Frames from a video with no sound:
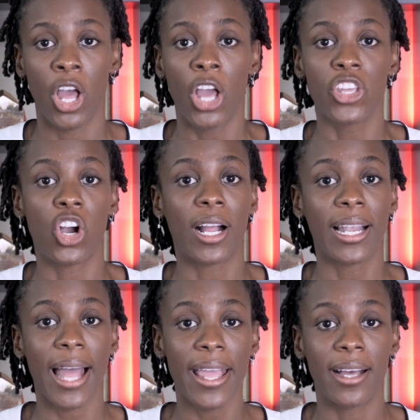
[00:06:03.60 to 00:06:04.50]
Your
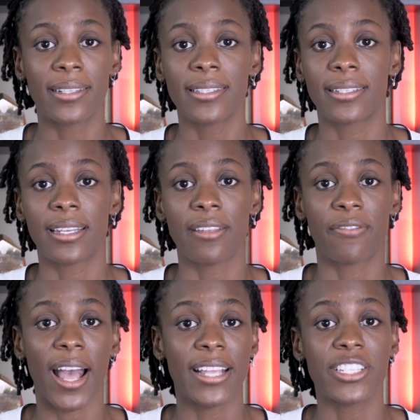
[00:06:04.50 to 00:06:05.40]
client, the
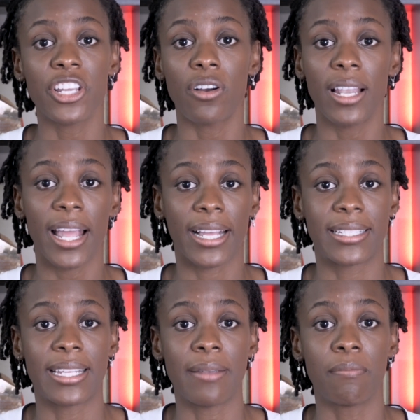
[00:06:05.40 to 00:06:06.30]
devisee or
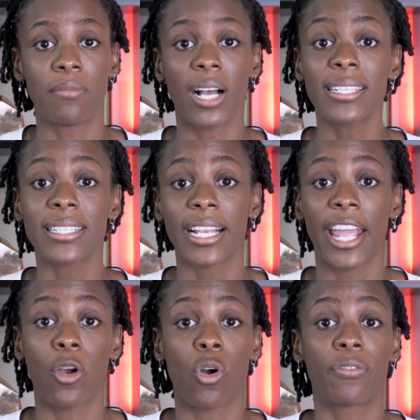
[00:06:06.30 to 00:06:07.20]
legatee, must
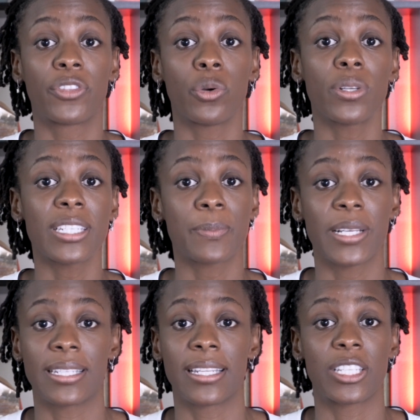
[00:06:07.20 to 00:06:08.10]
clear off those
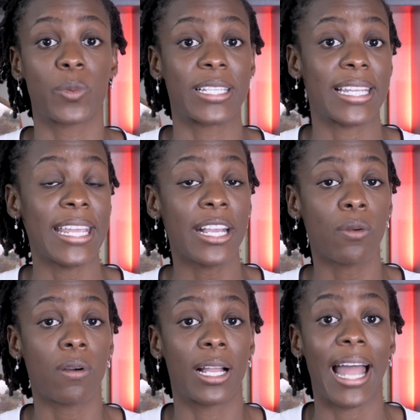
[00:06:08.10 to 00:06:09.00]
persons with
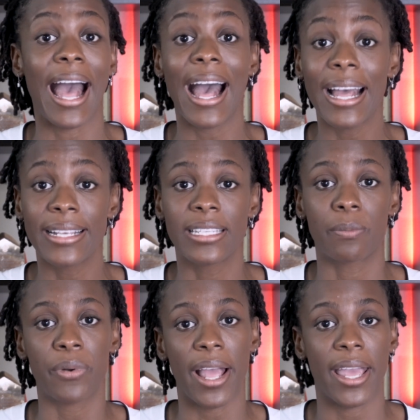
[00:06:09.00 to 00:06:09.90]
equal and
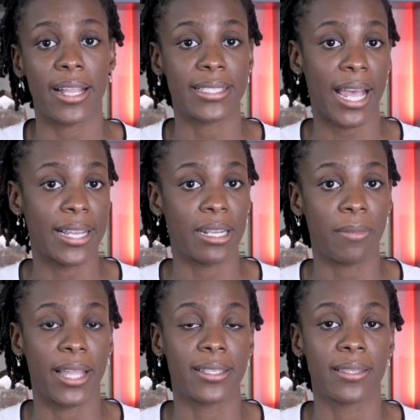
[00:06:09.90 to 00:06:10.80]
prior
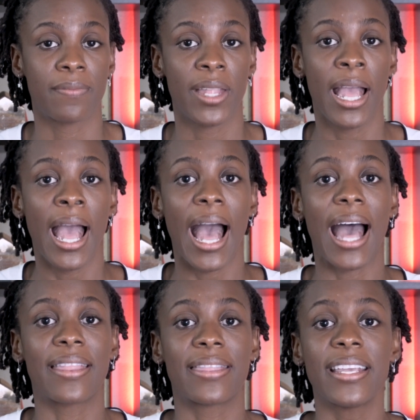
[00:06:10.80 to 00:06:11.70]
entitlement,
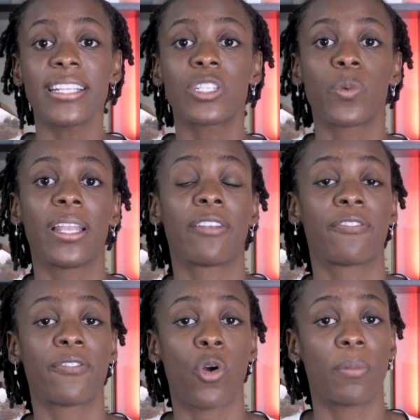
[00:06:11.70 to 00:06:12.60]
and this will
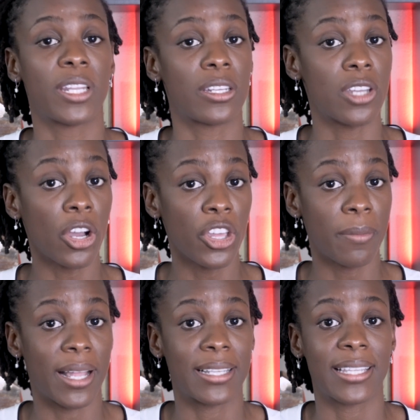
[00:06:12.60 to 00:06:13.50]
inform the
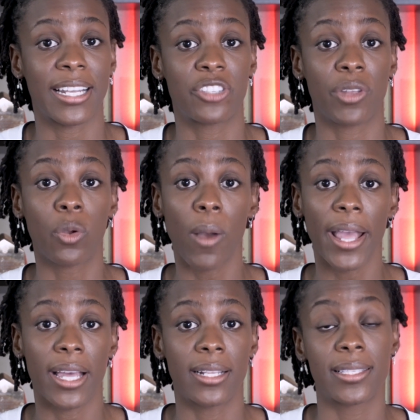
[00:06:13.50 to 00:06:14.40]
documents that is
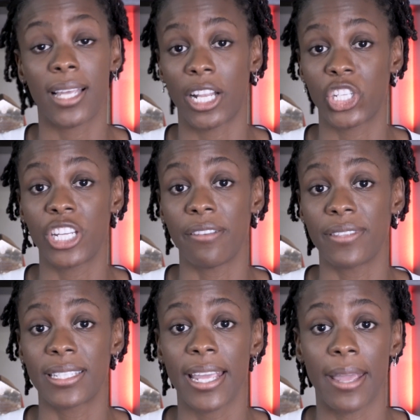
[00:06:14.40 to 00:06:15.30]
required to achieve
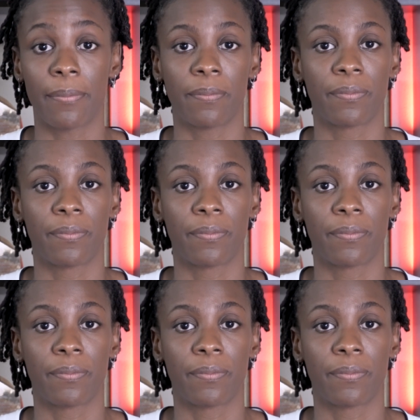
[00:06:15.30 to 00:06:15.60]
same.